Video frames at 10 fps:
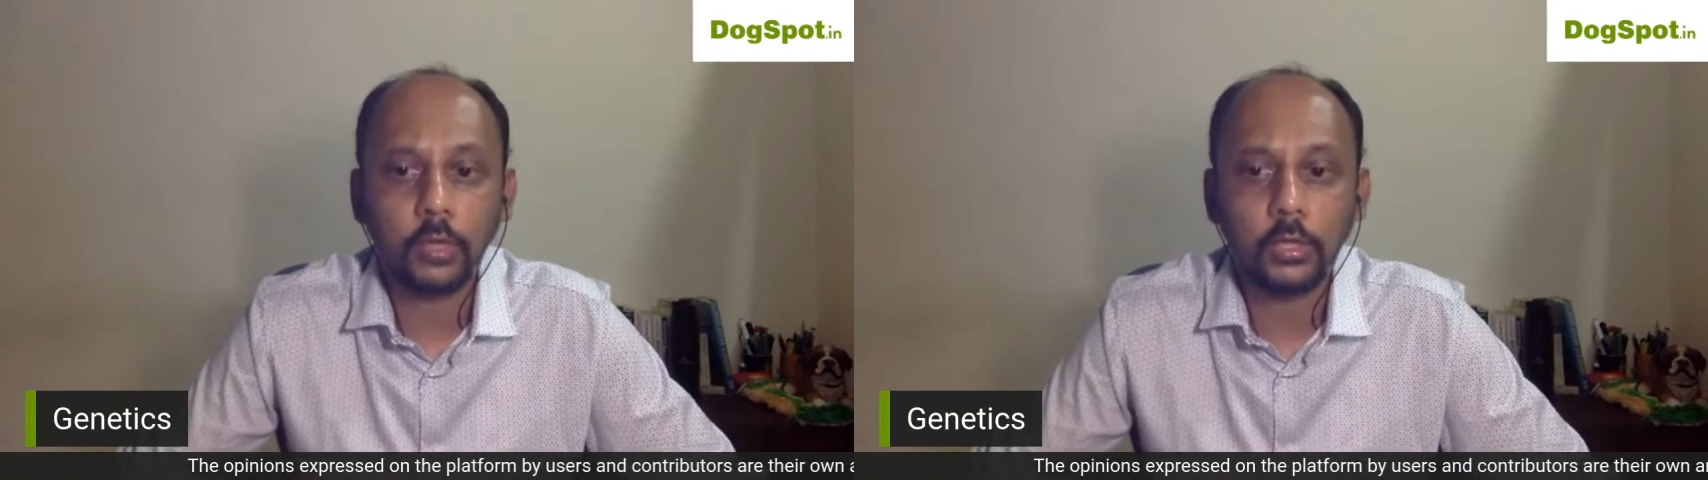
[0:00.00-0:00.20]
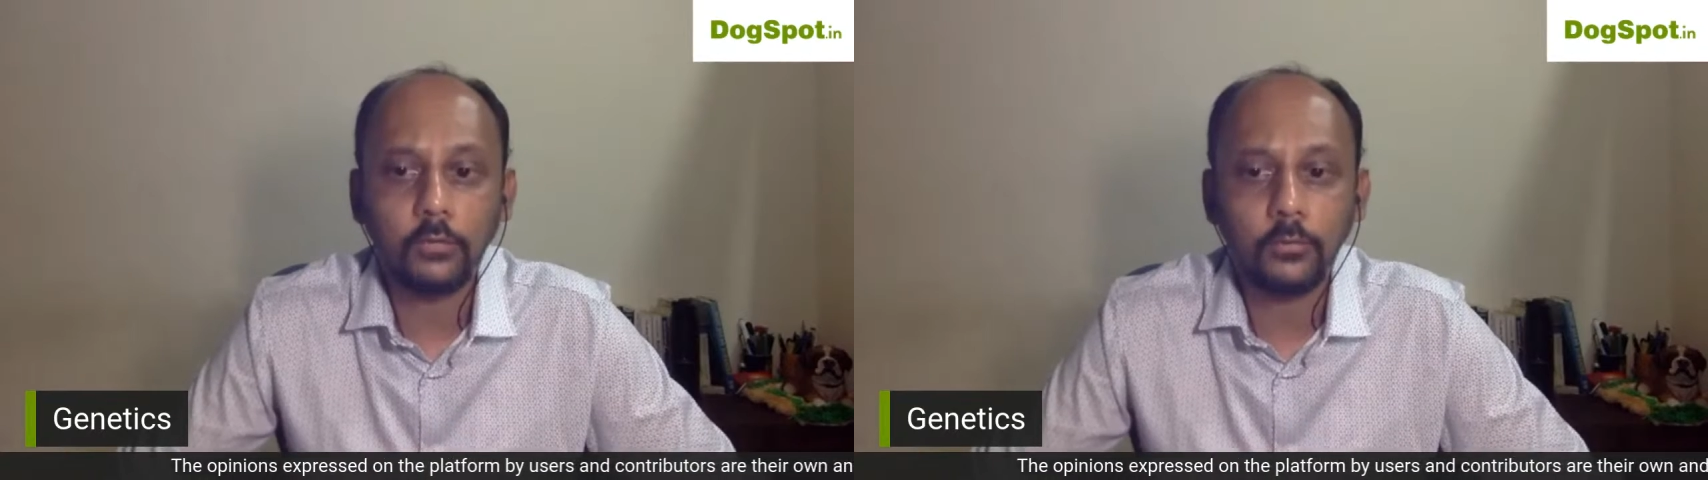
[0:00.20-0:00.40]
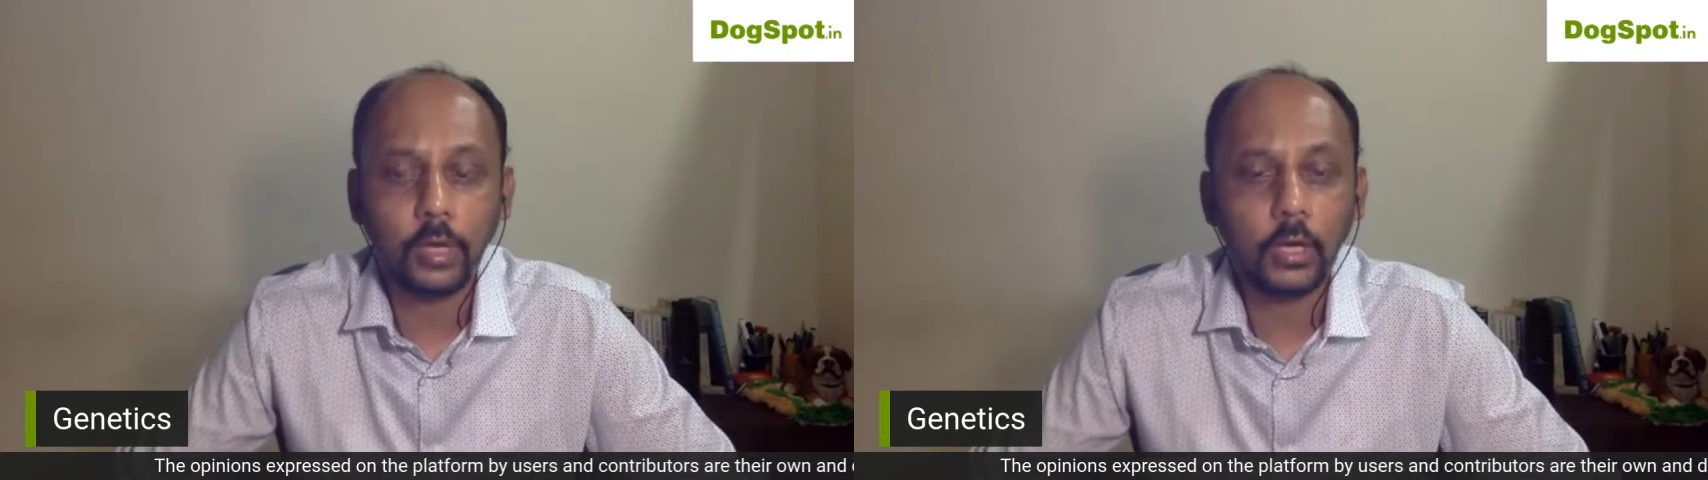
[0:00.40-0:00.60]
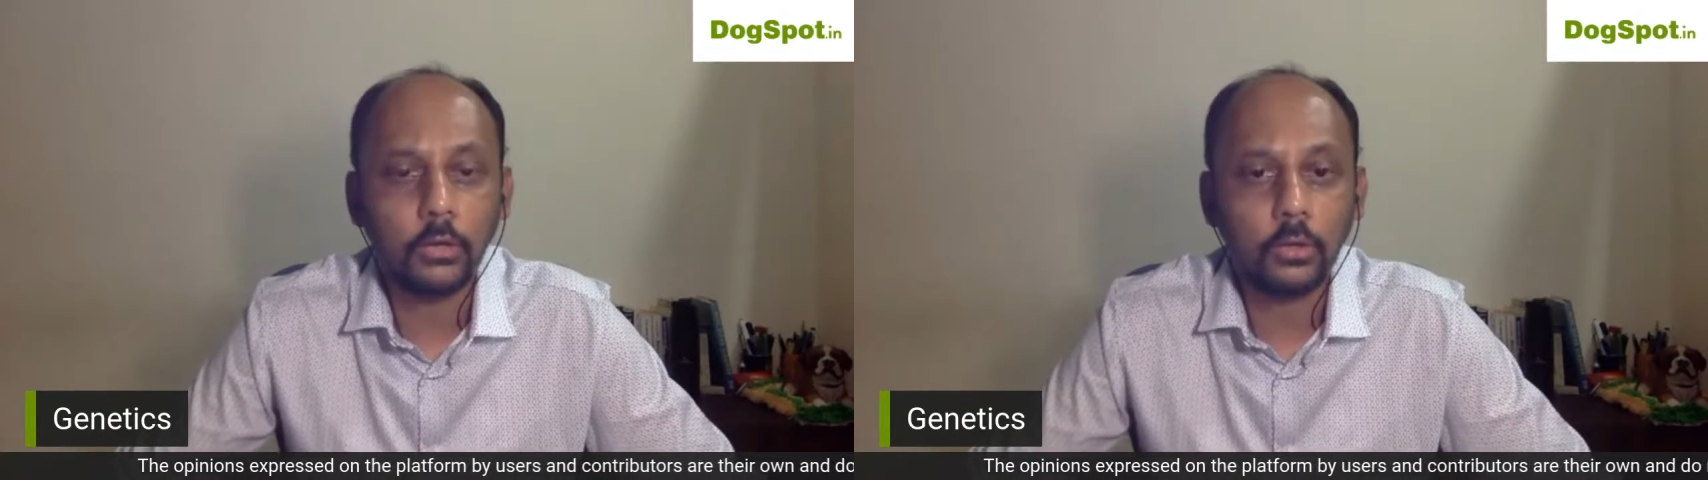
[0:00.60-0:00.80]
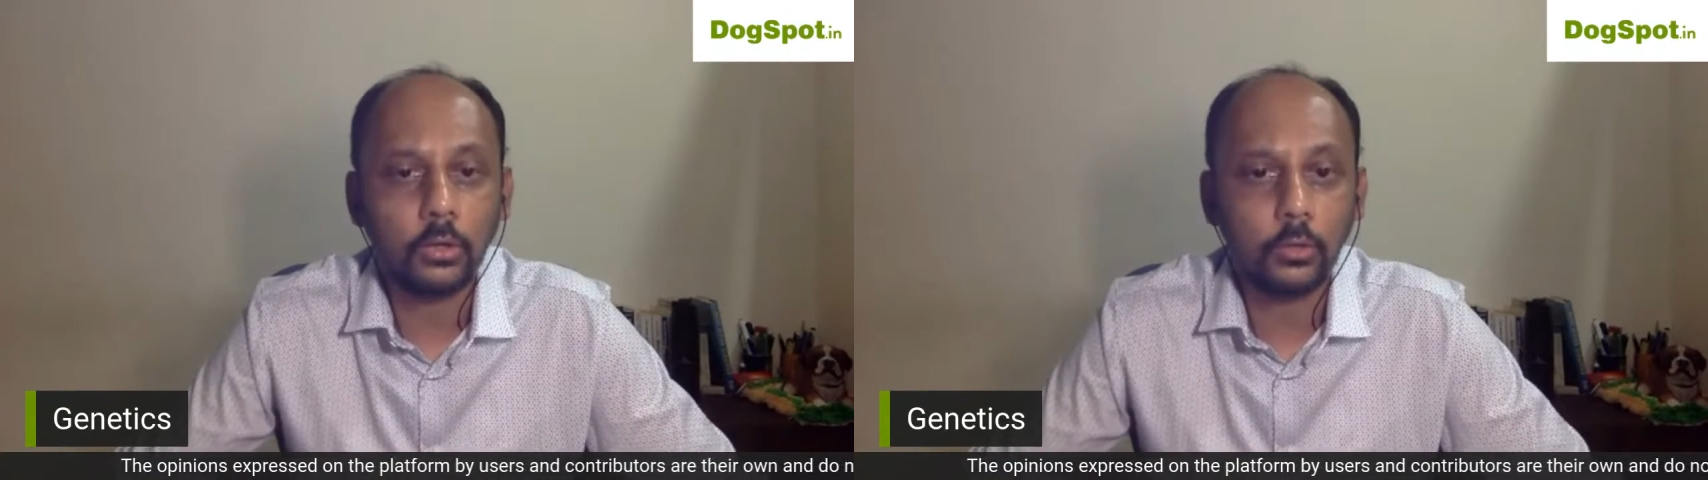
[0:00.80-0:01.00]
very
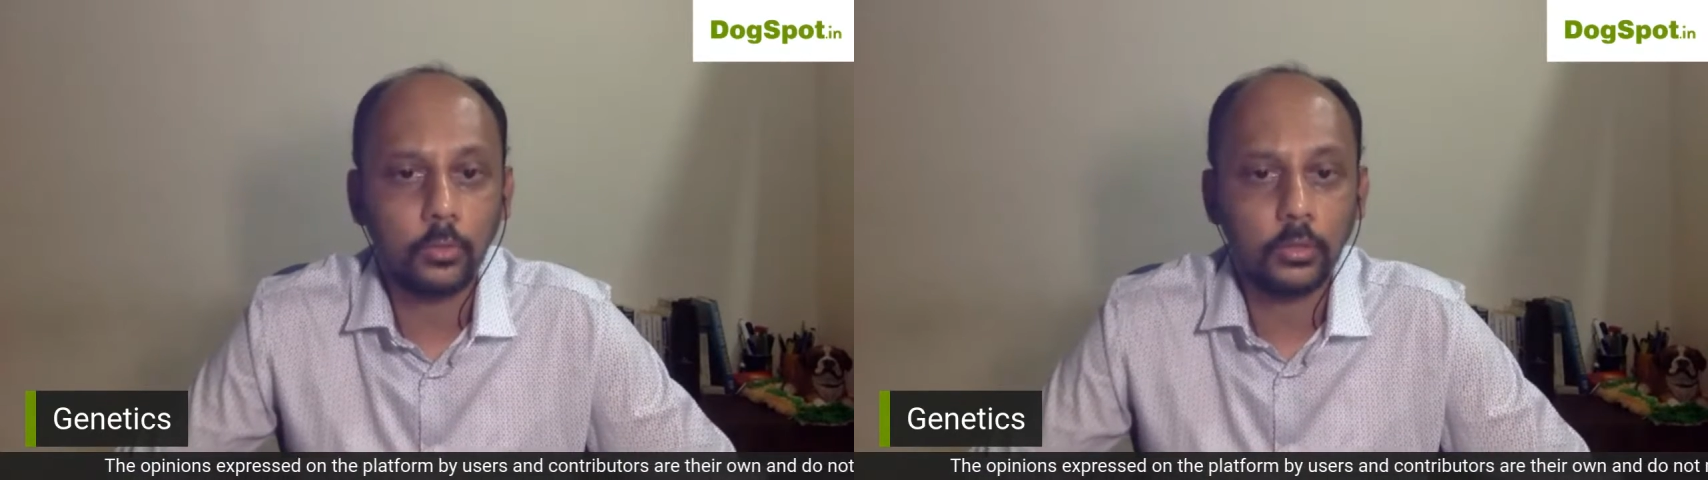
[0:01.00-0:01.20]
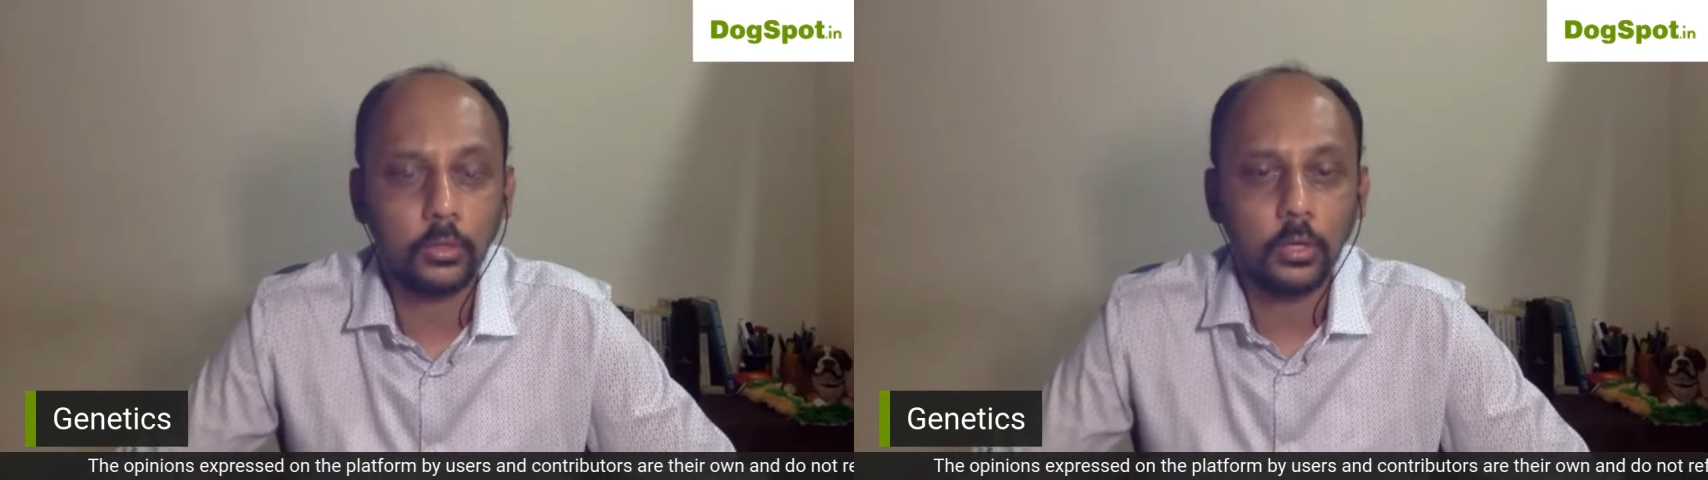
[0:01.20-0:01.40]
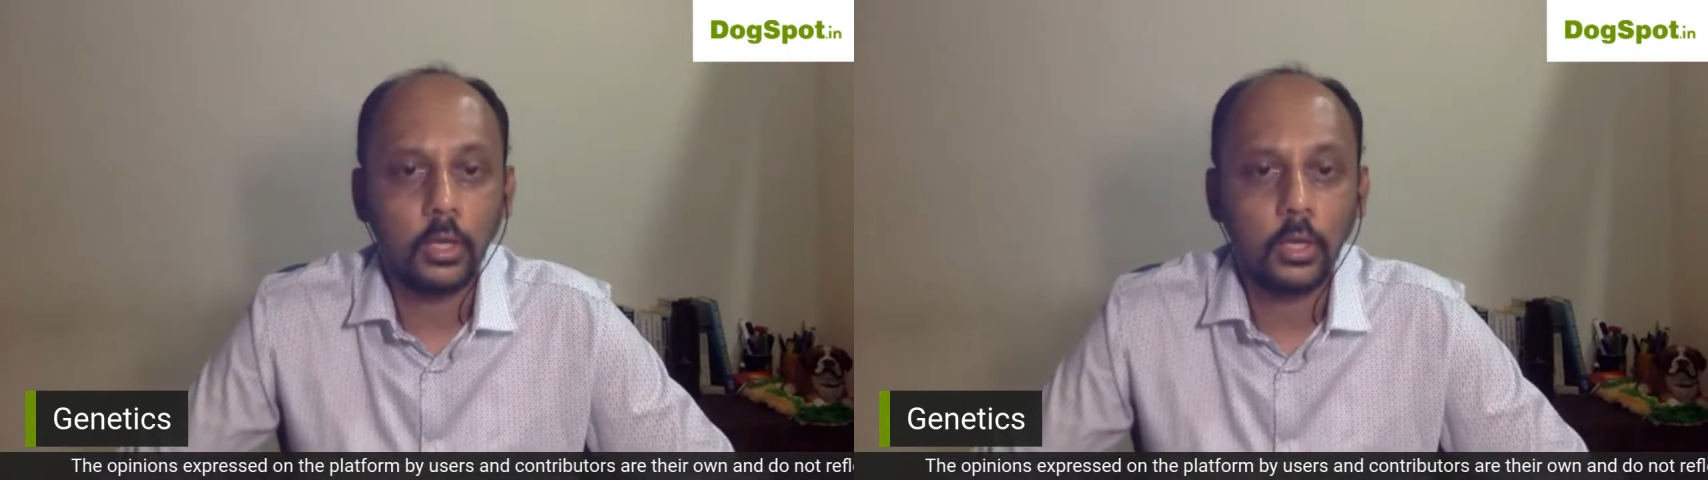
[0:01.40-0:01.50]
frank talk with